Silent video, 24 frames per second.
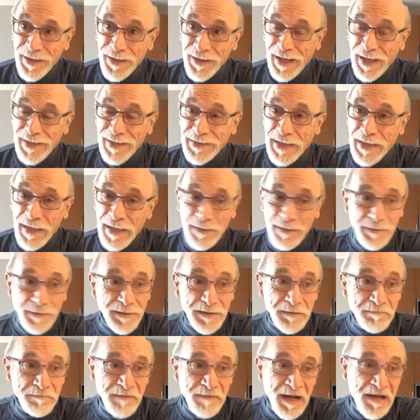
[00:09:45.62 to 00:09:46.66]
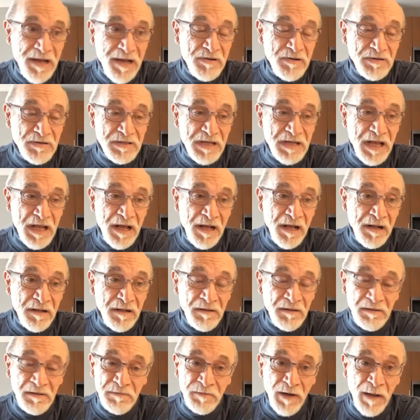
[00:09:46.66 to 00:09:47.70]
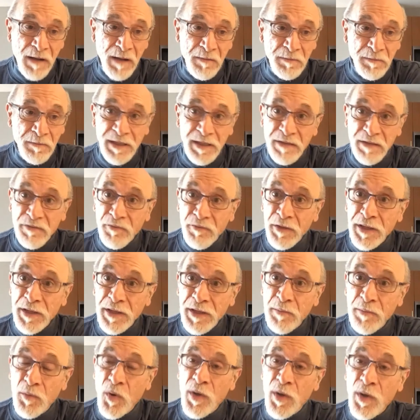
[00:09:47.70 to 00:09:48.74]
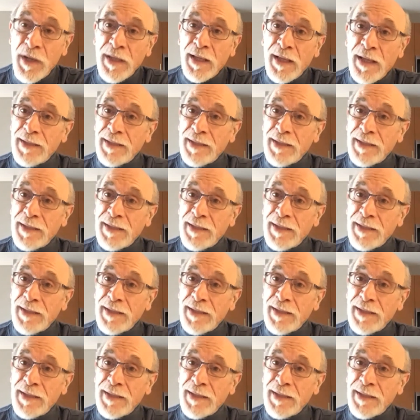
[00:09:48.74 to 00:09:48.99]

I'd get to my hotel probably three in the morning.